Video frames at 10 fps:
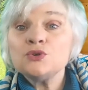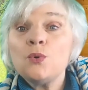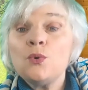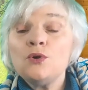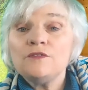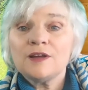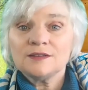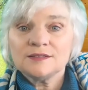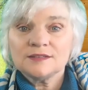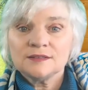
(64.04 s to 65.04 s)
to all of
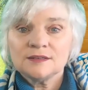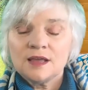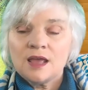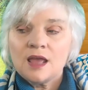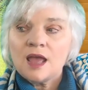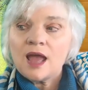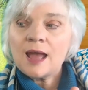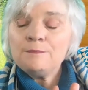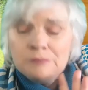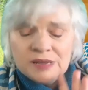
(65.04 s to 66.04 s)
us.
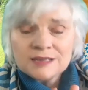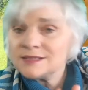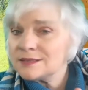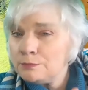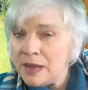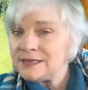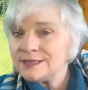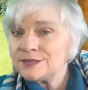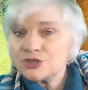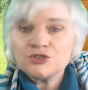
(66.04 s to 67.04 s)
A mixed
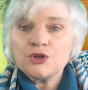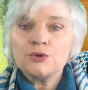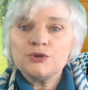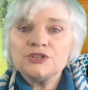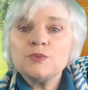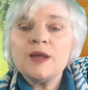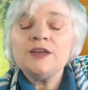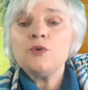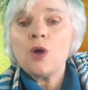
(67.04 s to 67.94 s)
message zone is where you